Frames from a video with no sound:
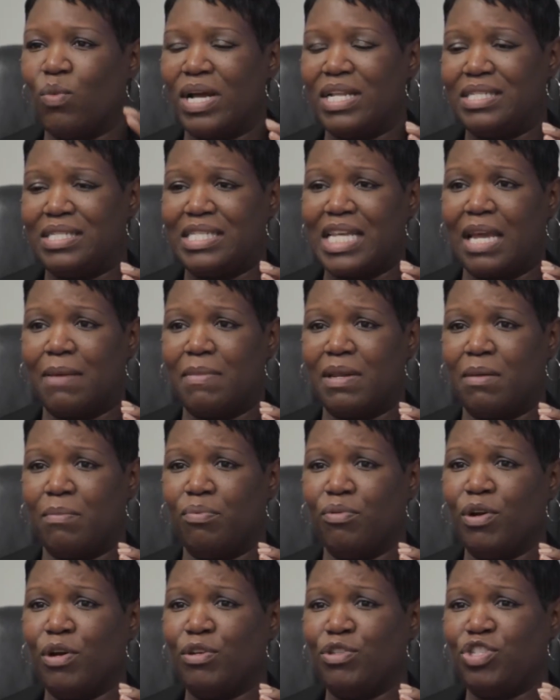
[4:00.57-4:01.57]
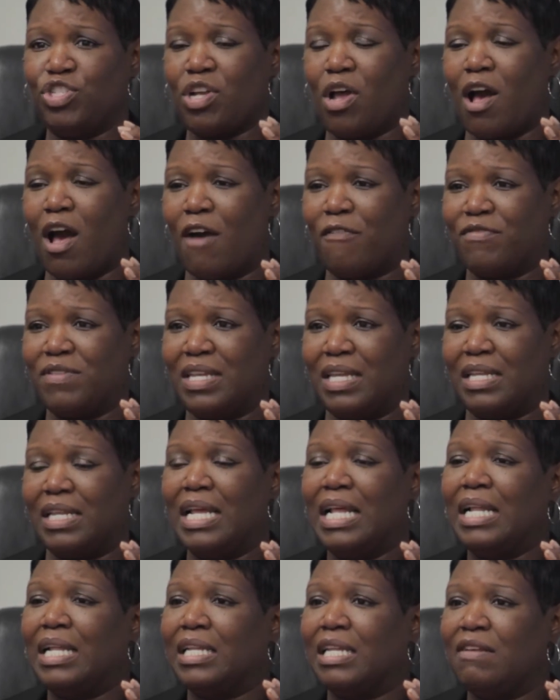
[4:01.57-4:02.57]
the one segment approach
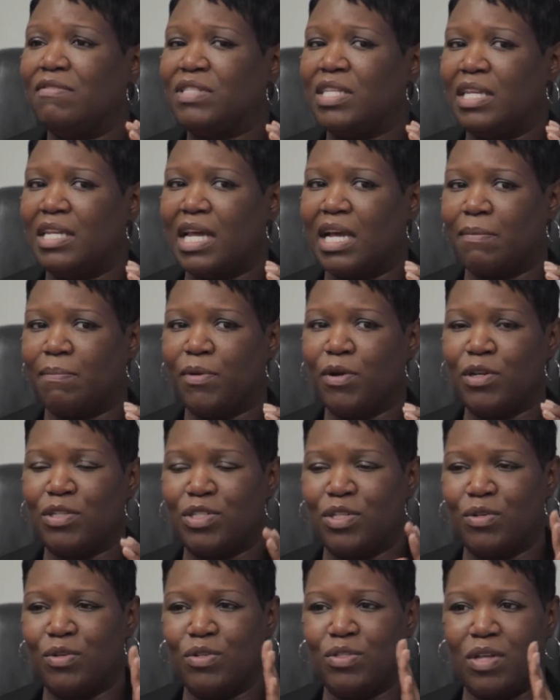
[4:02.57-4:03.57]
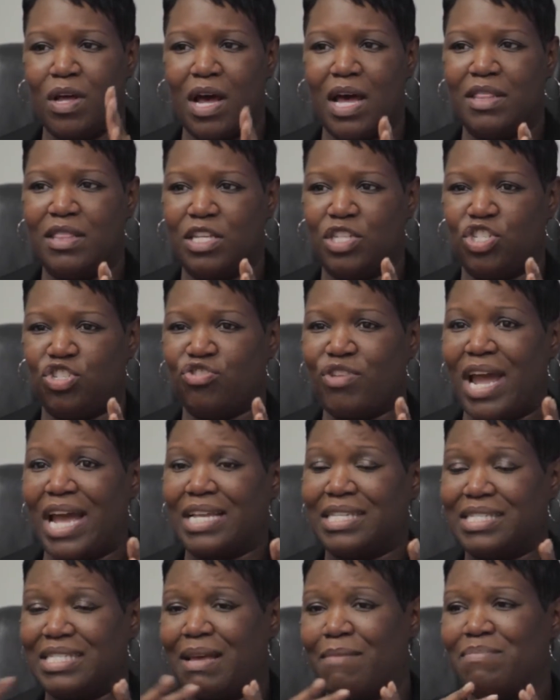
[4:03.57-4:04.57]
often leaves a young person who's on this
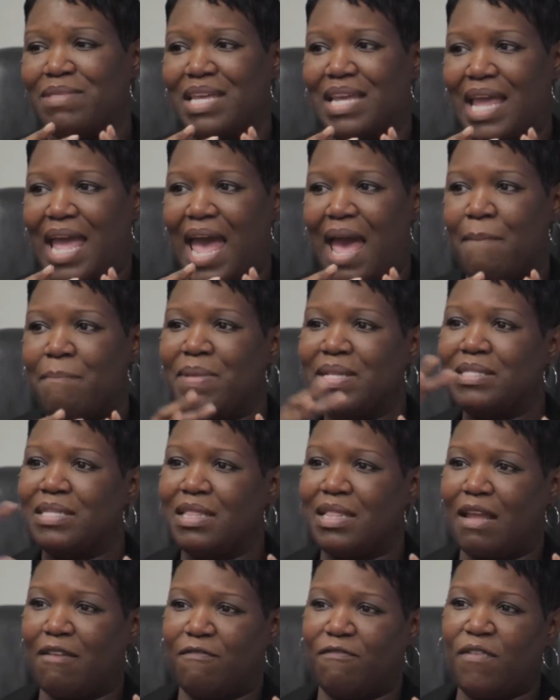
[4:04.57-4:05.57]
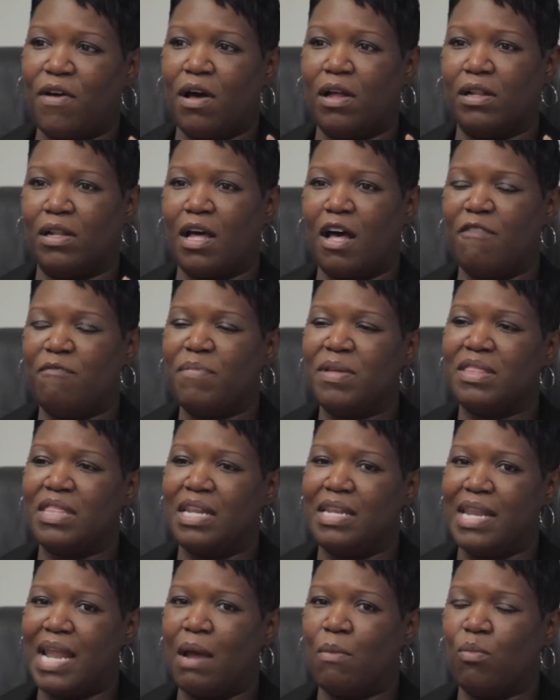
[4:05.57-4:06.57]
track, something happens and they fall off, but
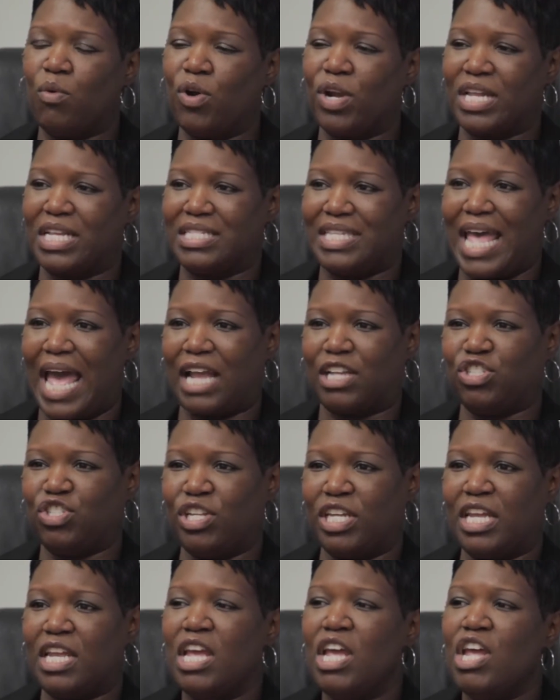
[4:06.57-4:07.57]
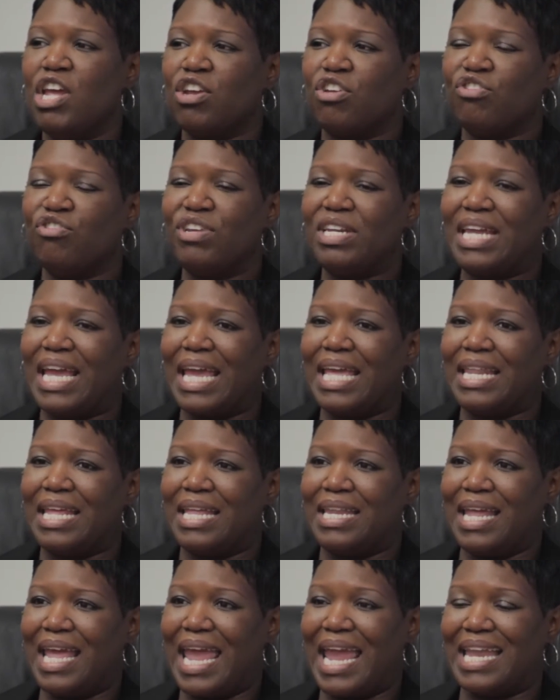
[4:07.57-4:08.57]
the network has actually
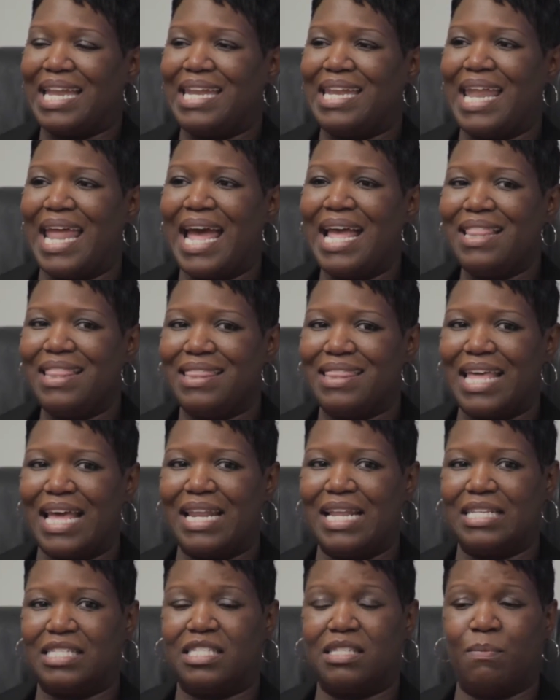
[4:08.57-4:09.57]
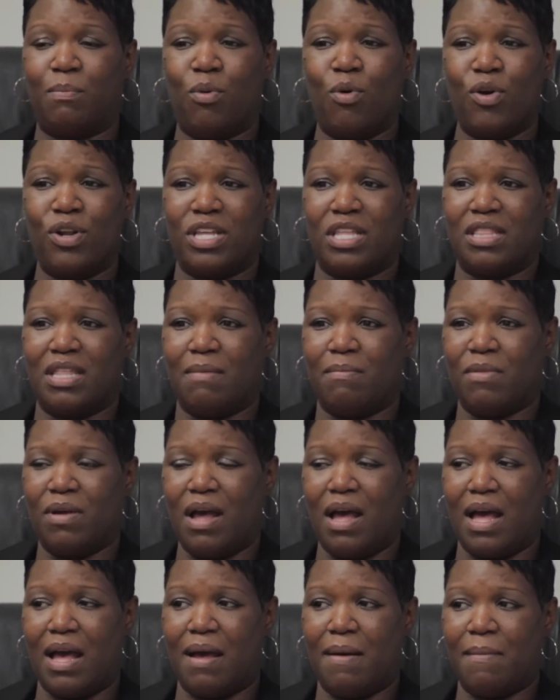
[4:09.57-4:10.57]
created a net that is supporting them
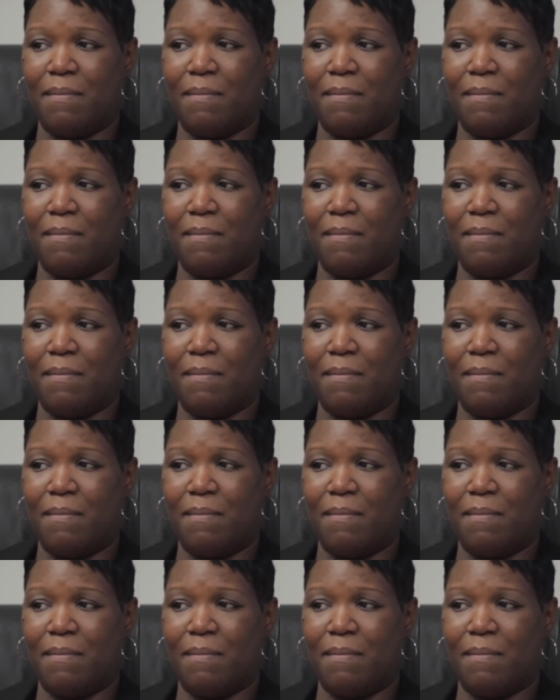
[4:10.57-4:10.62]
